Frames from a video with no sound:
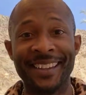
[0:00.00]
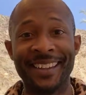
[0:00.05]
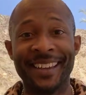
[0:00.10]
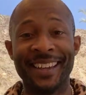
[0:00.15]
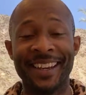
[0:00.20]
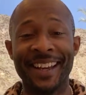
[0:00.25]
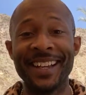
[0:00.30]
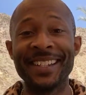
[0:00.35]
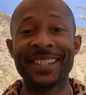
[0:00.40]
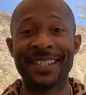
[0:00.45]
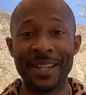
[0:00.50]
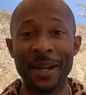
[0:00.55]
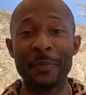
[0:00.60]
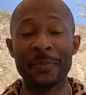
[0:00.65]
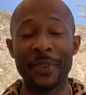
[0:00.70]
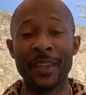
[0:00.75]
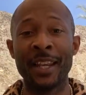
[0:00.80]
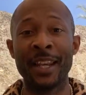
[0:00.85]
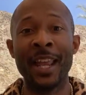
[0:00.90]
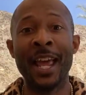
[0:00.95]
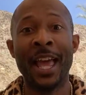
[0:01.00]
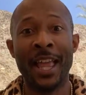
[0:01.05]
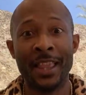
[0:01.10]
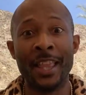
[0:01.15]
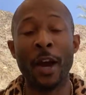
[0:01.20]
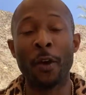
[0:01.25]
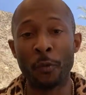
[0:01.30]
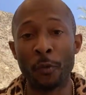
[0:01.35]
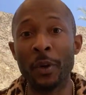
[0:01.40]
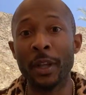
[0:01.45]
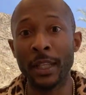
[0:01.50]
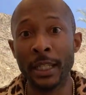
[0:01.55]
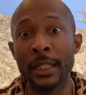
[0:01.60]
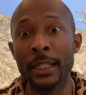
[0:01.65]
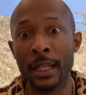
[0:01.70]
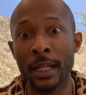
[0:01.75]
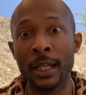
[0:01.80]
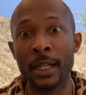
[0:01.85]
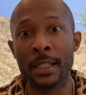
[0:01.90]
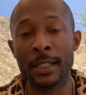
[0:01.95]
And that's something that really
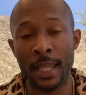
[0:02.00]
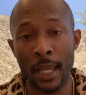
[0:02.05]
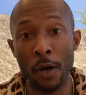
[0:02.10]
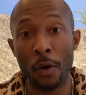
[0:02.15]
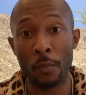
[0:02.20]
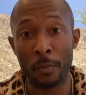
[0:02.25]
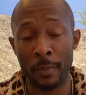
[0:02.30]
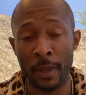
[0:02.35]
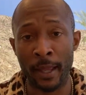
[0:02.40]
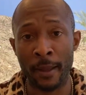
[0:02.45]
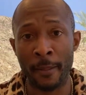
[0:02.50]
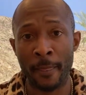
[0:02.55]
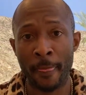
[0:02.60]
does help me.